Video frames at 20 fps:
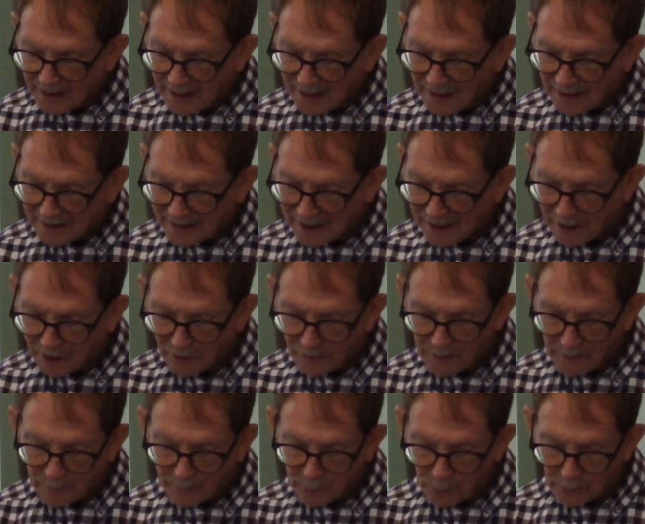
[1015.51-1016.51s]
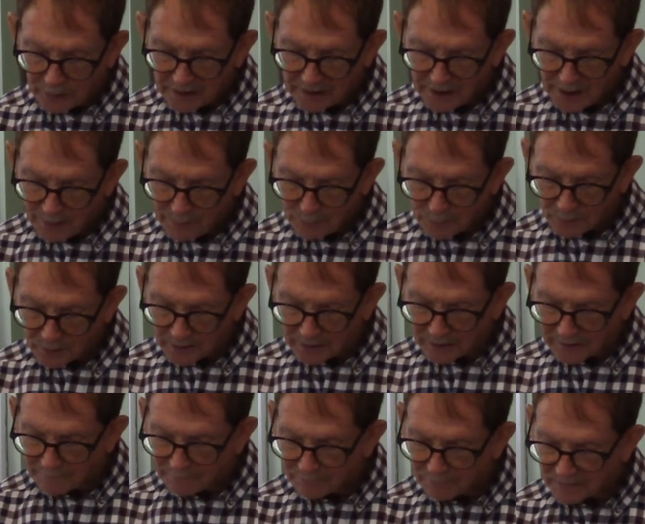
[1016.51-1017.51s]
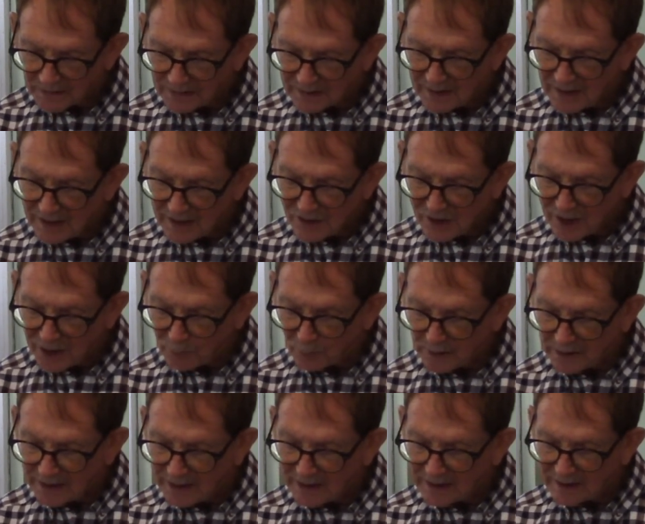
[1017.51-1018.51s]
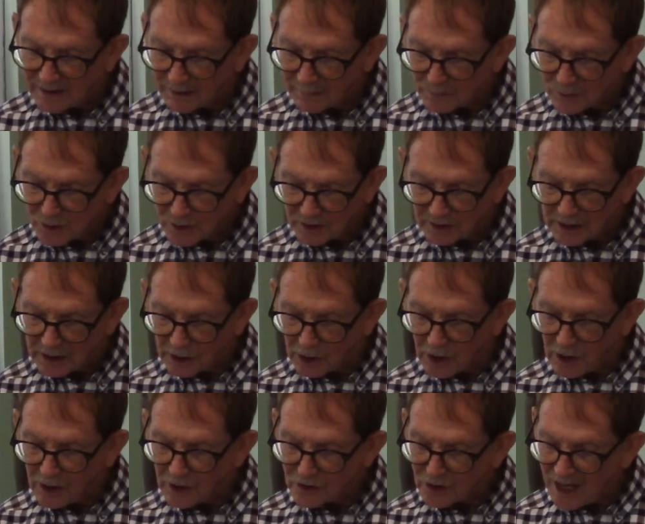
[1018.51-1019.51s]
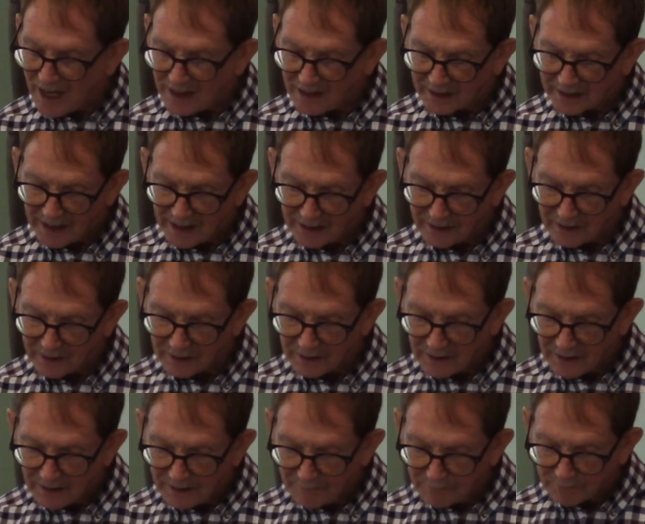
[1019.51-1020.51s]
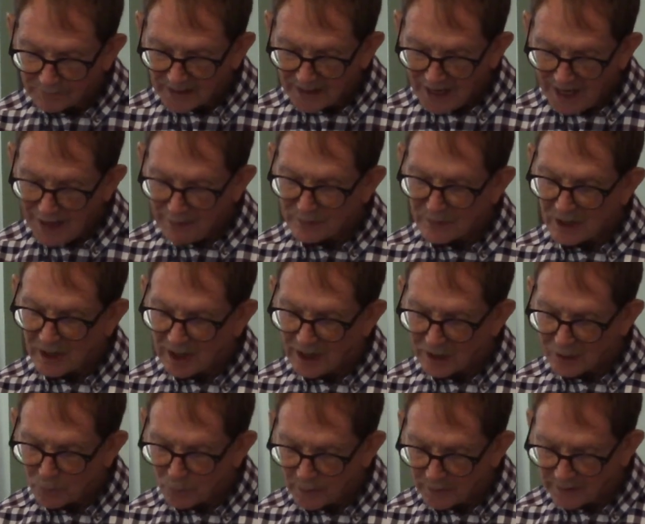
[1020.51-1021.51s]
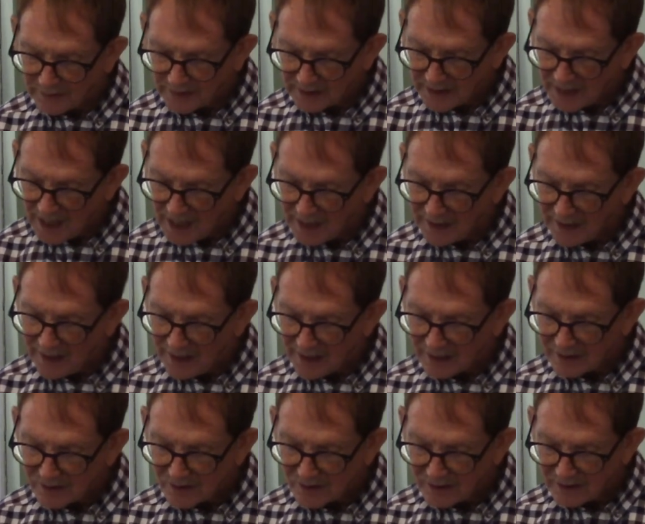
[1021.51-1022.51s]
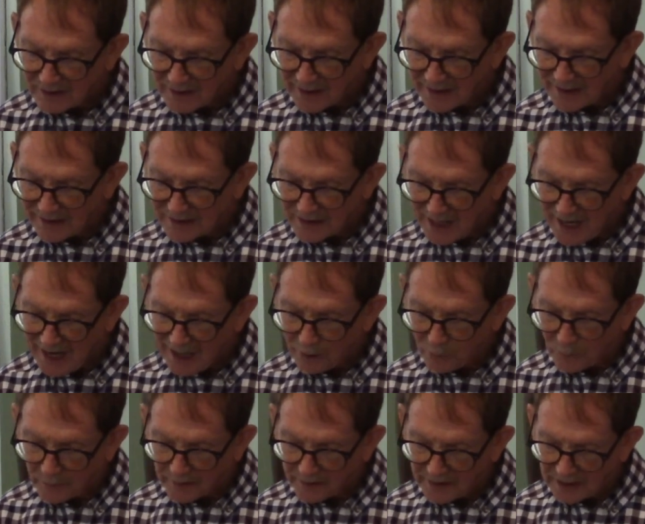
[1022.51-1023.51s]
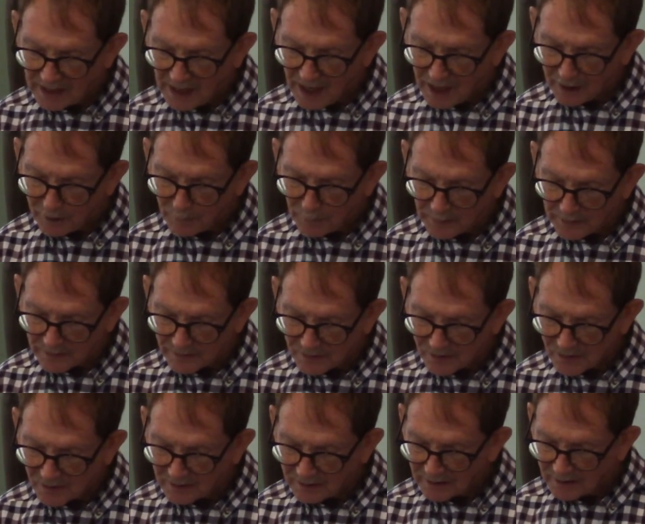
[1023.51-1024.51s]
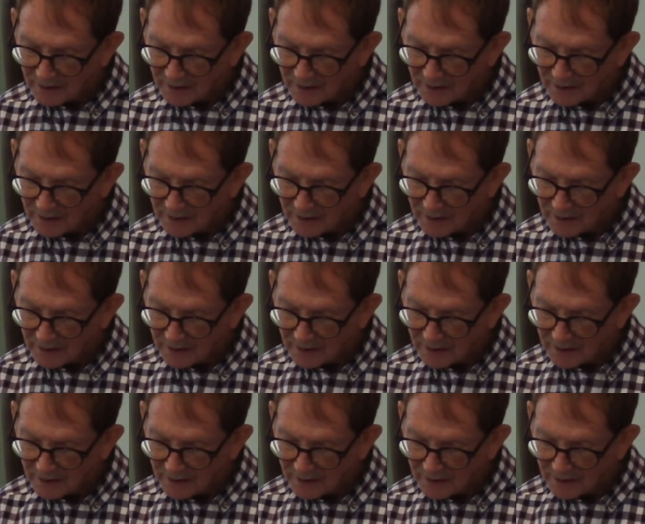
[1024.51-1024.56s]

and held them pointed upward in case they would need them should the large alligator capsize one of the kayaks and attack one of the occupants.